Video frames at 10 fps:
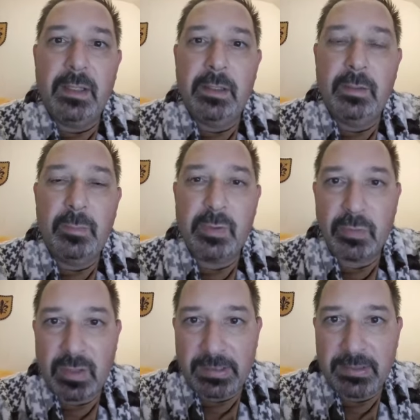you know,
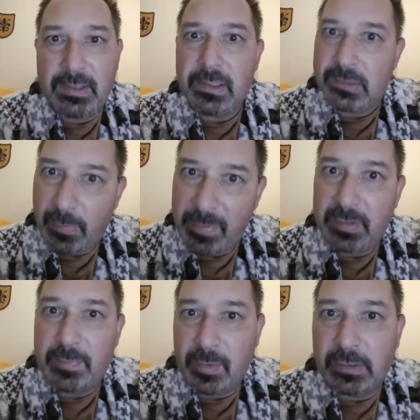bureaucratic and stopping
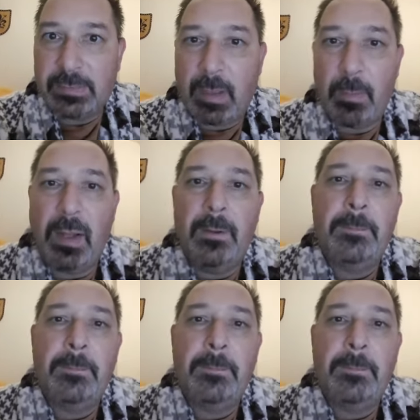the progress, blah blah.